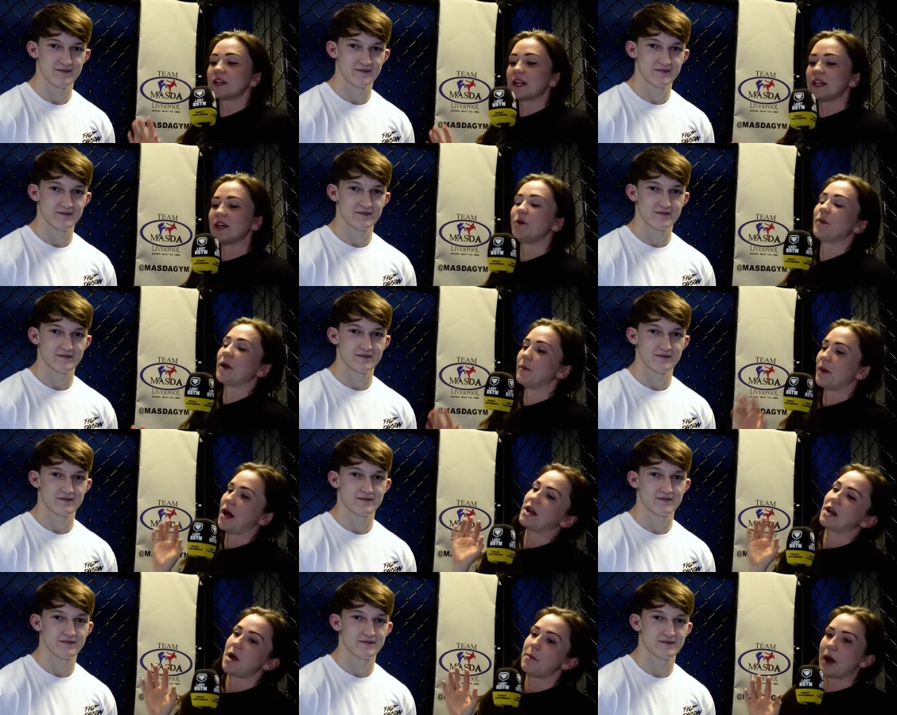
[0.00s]
Speaker 1: us a little bit,
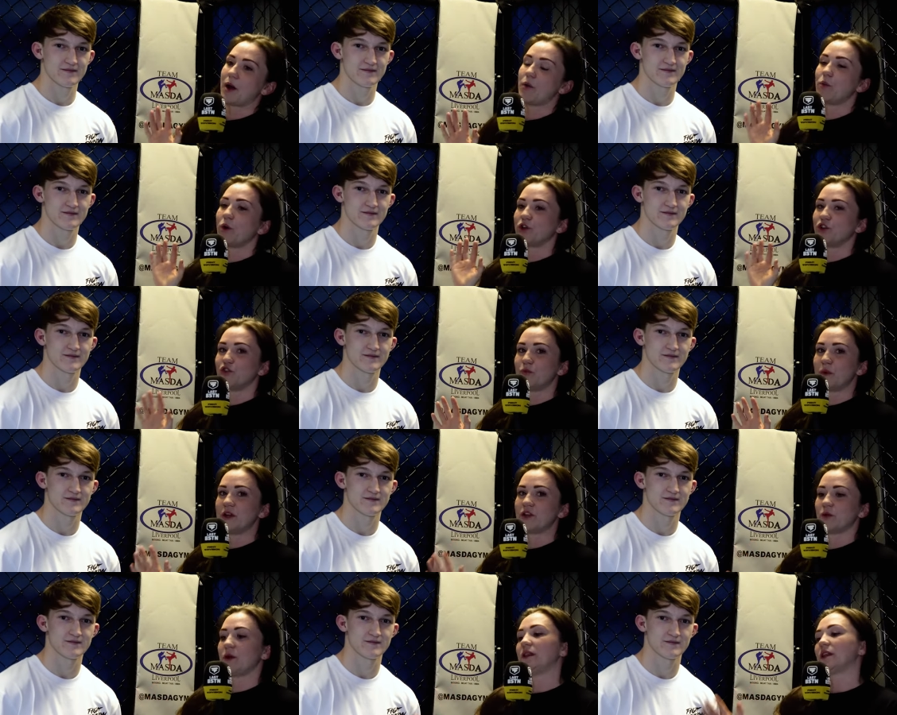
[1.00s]
Mark, about what you've been
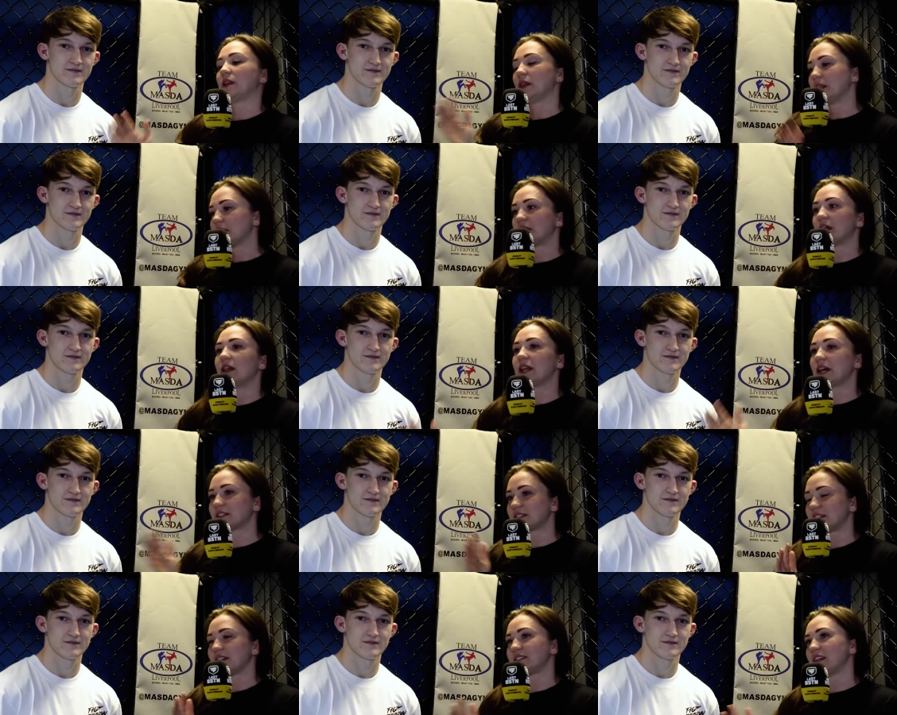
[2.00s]
doing the
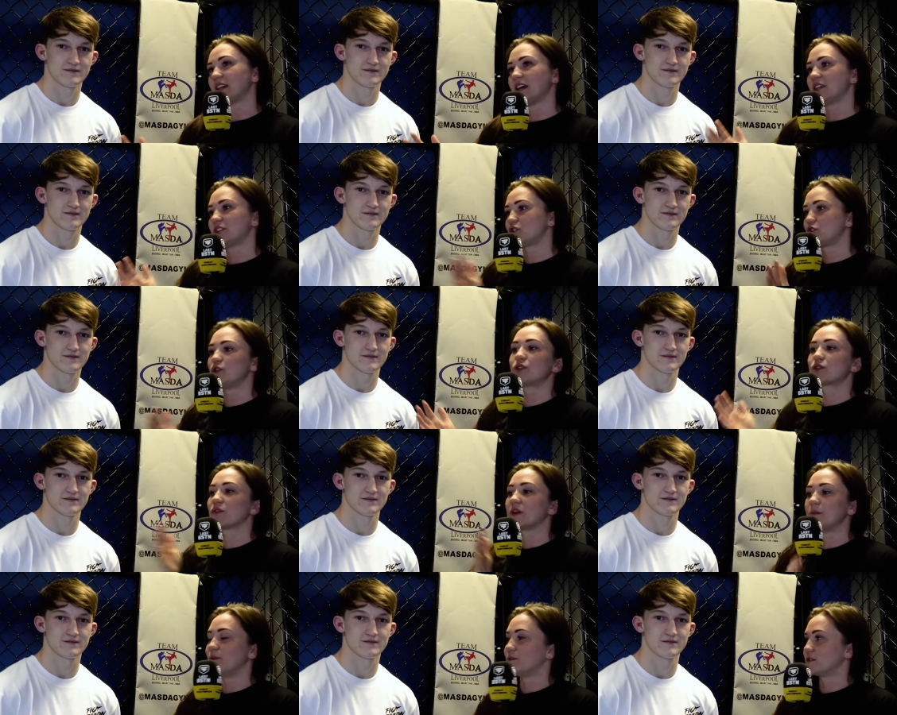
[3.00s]
last, I'd say, like
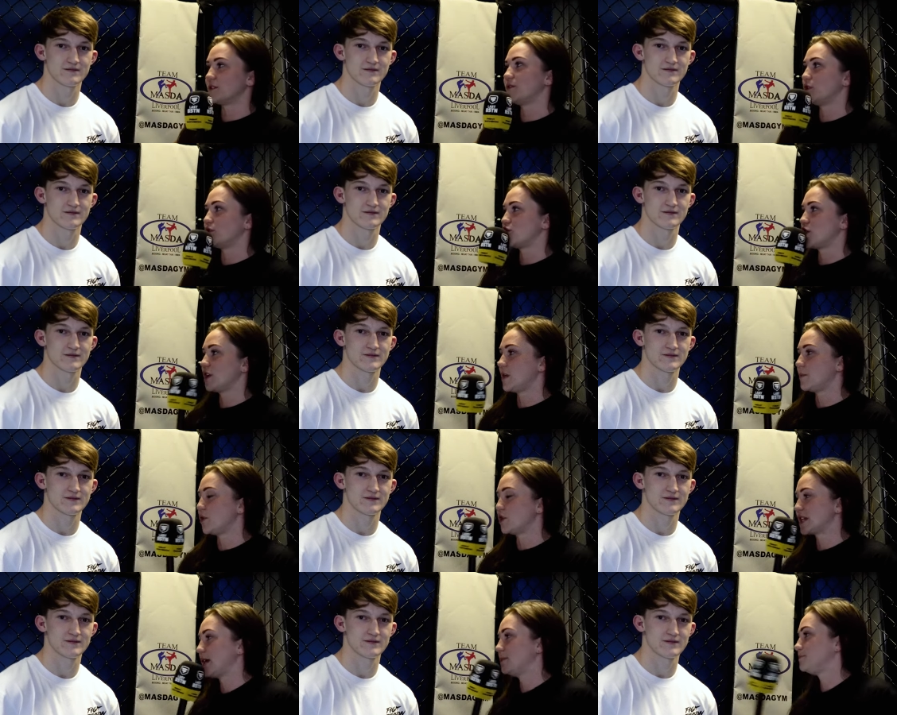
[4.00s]
2-3 months of your journey in
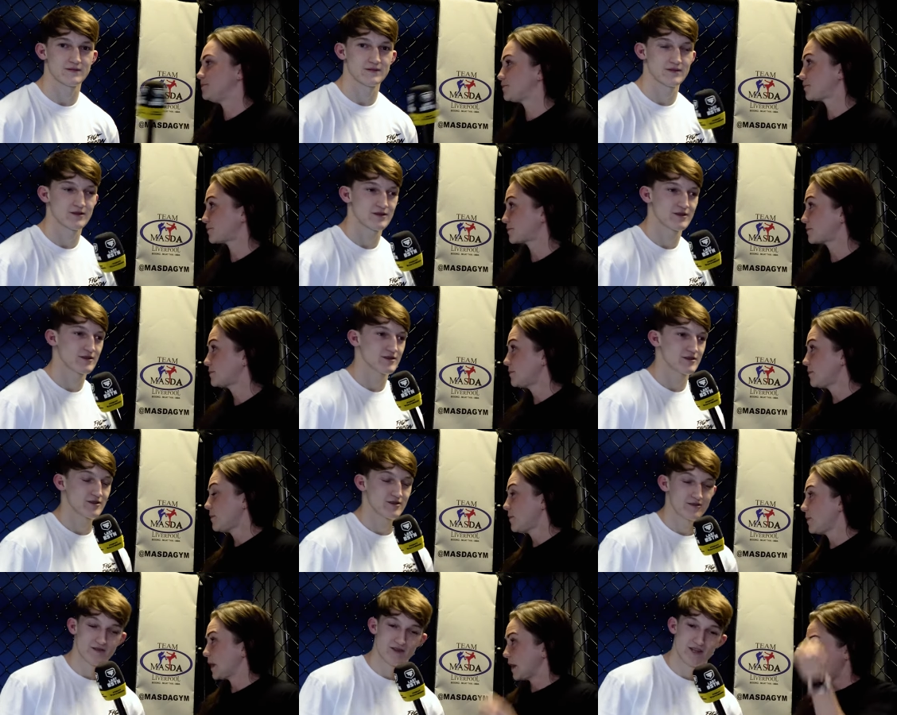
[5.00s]
Muay
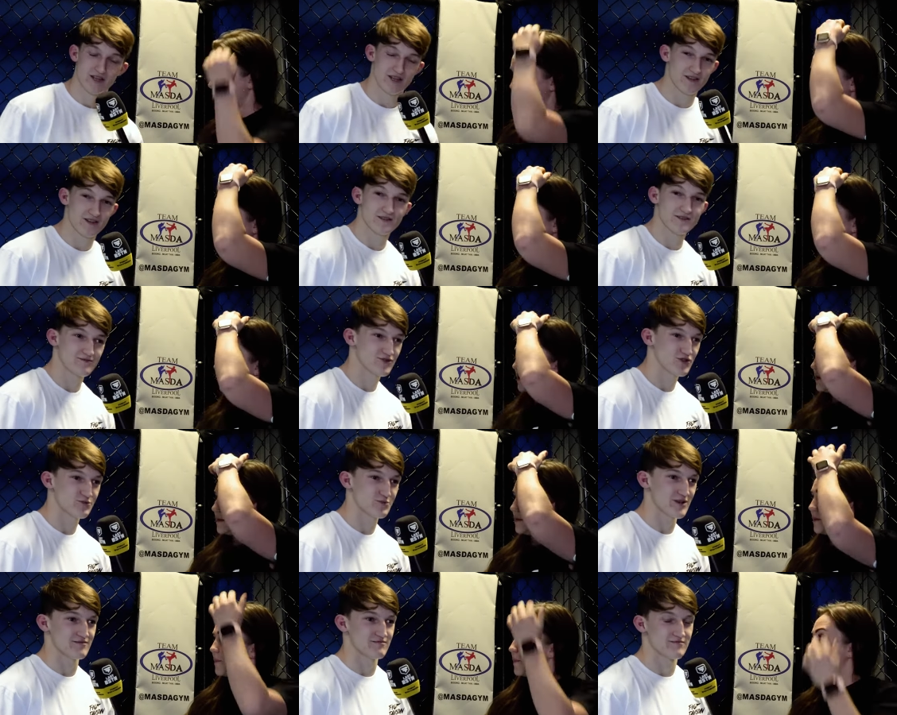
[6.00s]
Speaker 2: Thai. Just
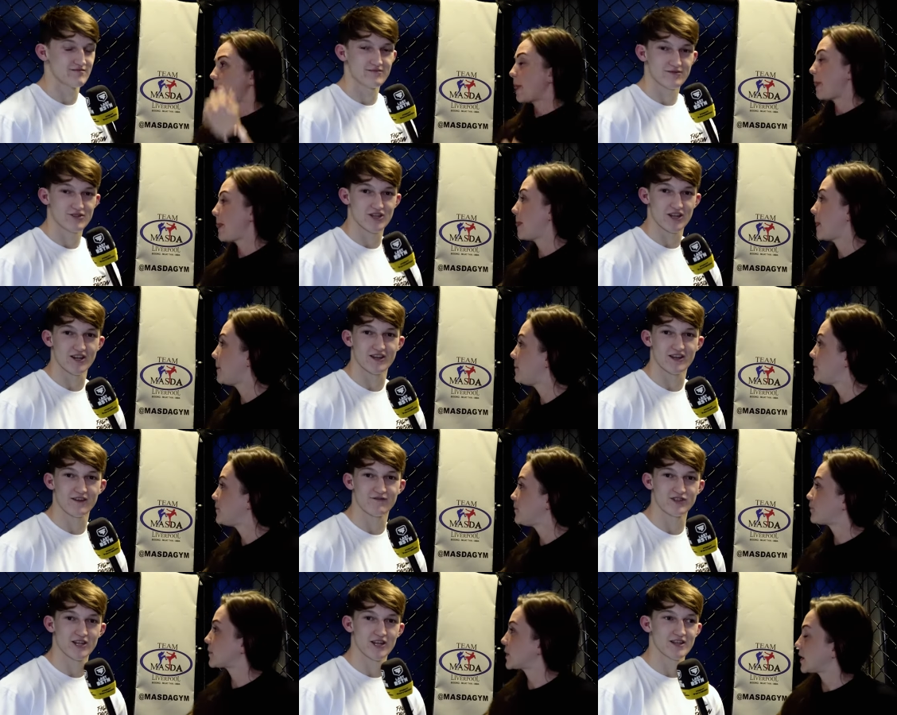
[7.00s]
been training
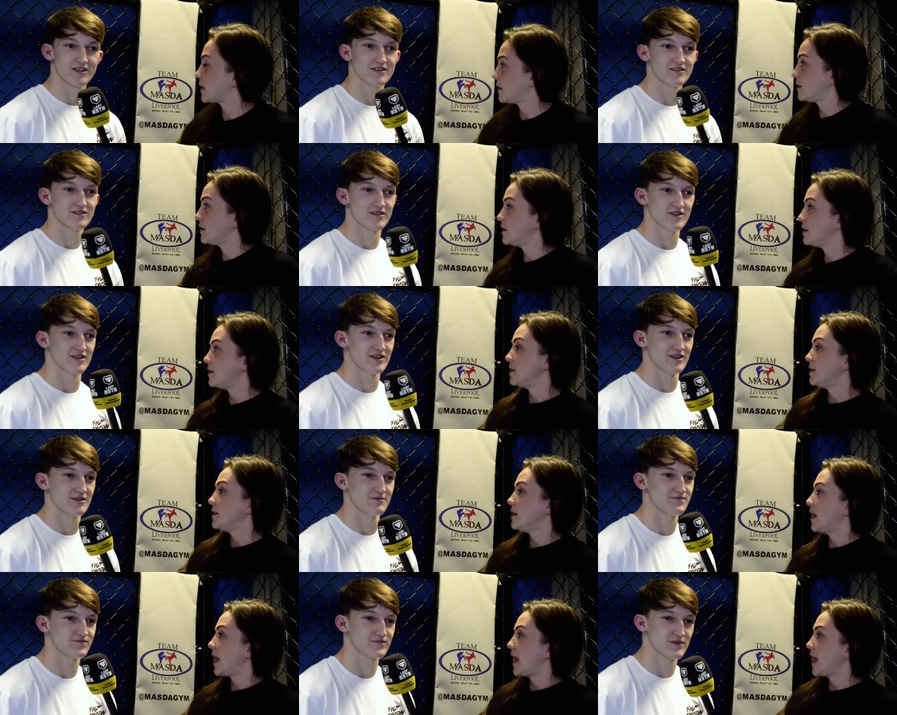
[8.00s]
every day.
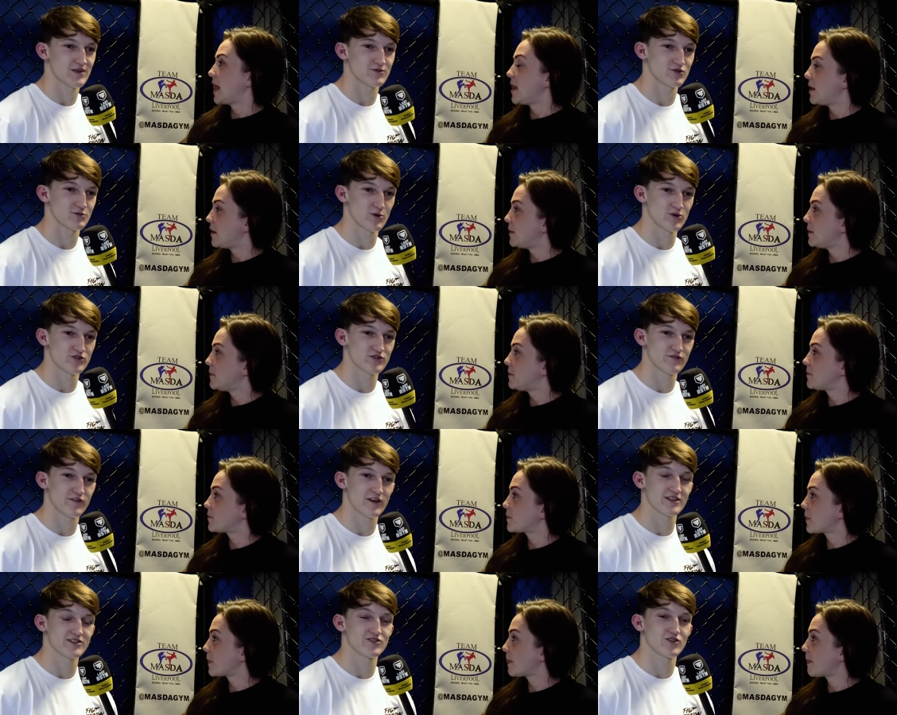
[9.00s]
I was supposed to
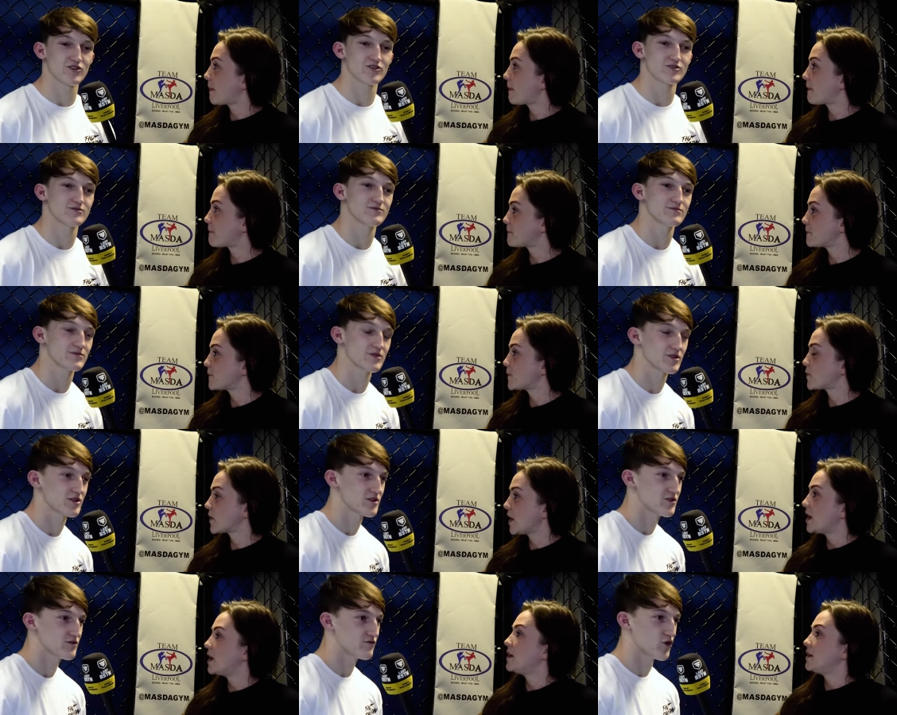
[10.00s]
fight on
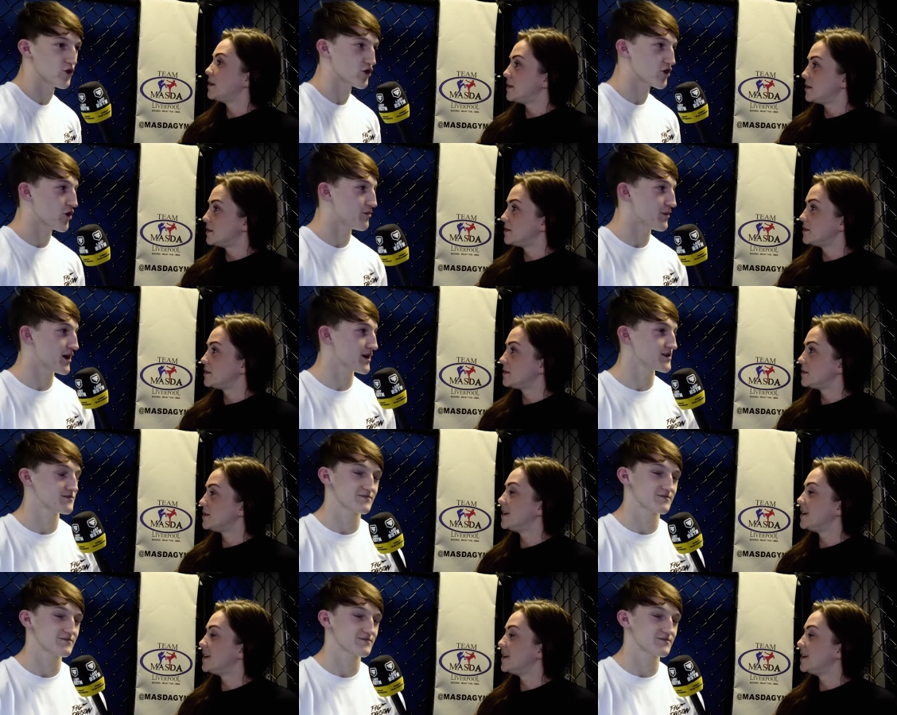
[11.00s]
Raw Combat